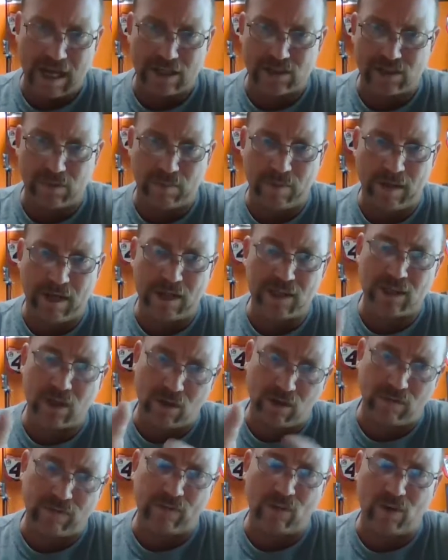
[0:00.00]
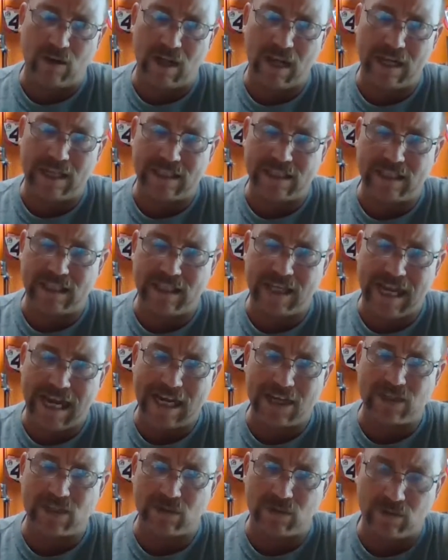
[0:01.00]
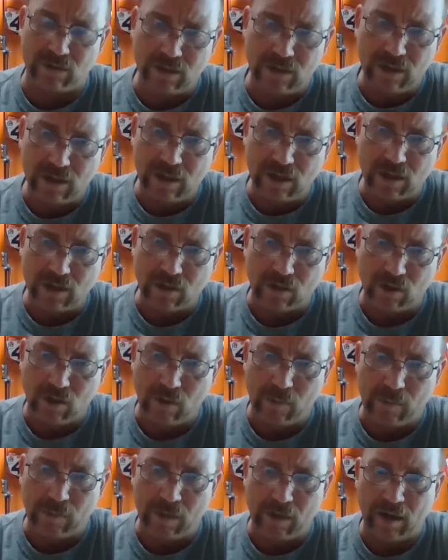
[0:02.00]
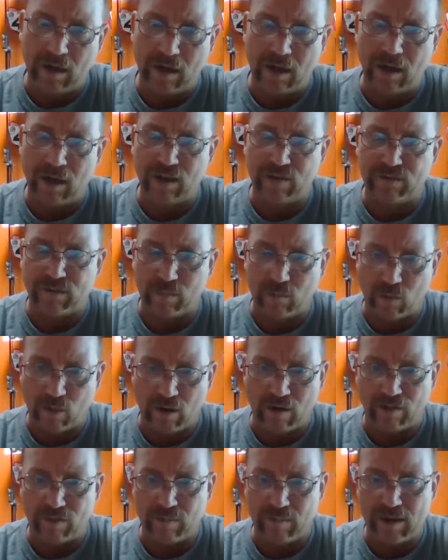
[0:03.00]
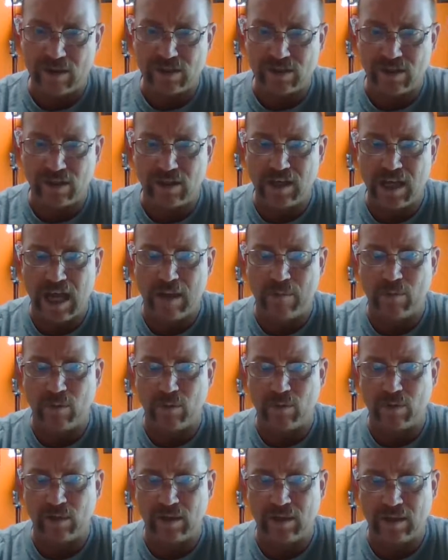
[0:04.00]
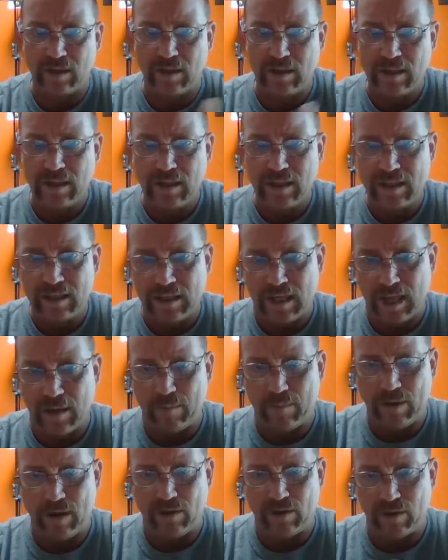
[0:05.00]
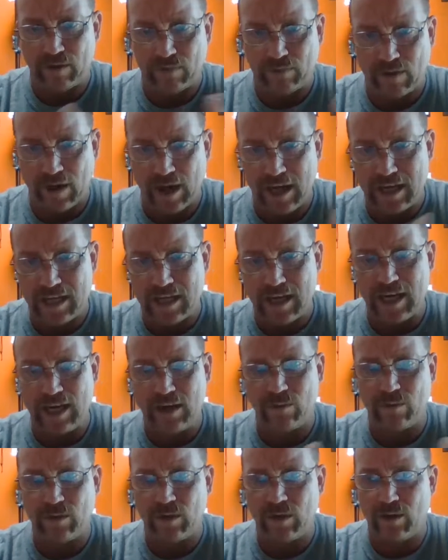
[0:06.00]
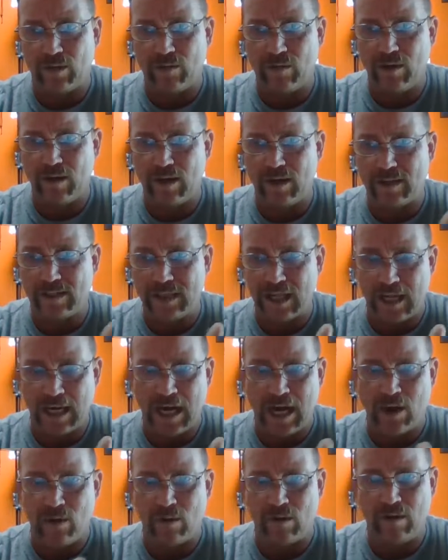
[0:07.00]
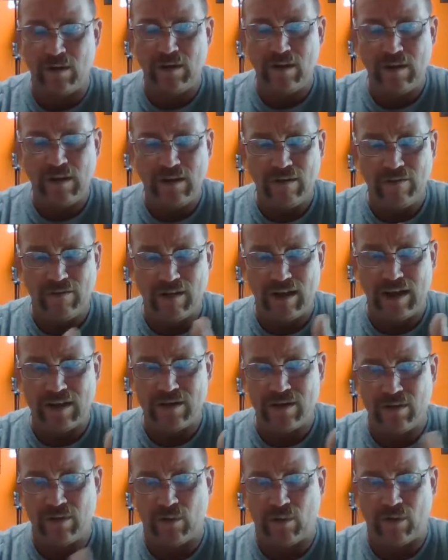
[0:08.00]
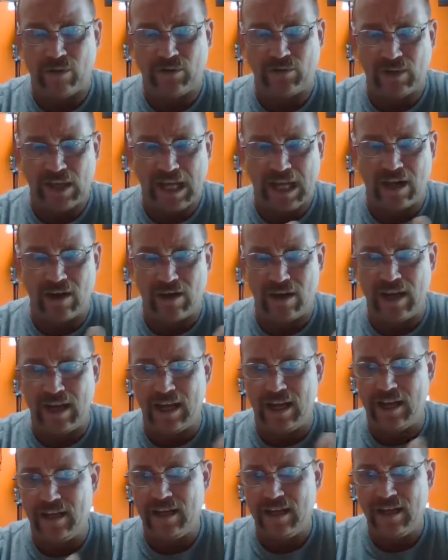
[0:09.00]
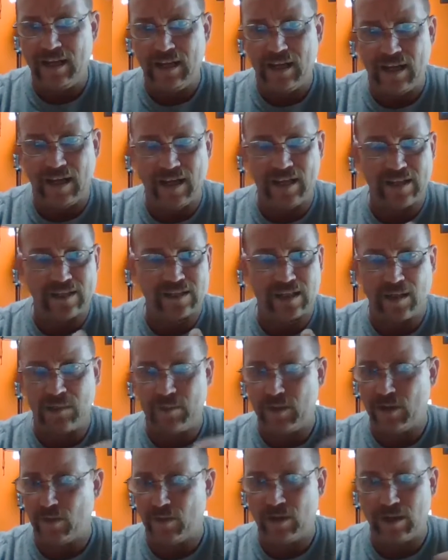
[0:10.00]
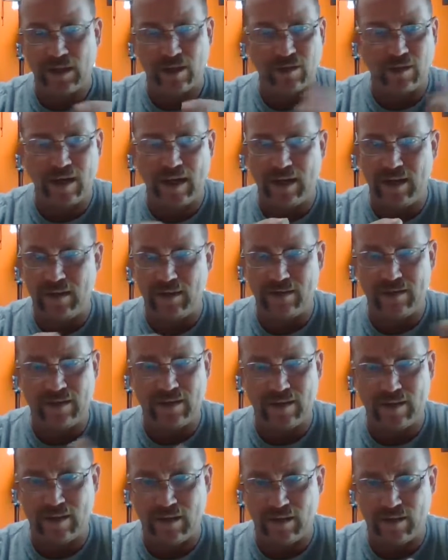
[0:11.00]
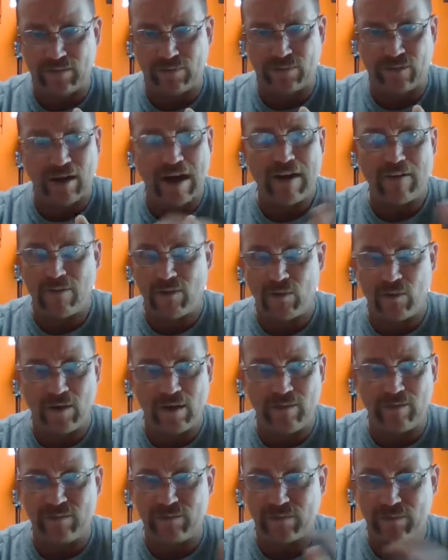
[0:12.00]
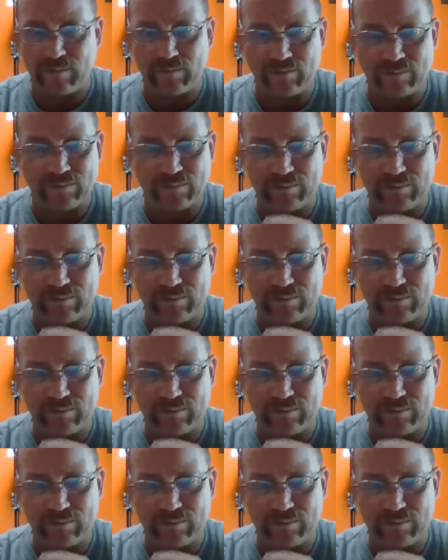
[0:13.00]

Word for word: national page. Go to the Florida ATC National group uh, uh, for more information on that. But we're going to camp out there Friday night. We're going to run a 10-hour venue on Saturday. Uh, that's going to be a really great uh, uh, for everyone, from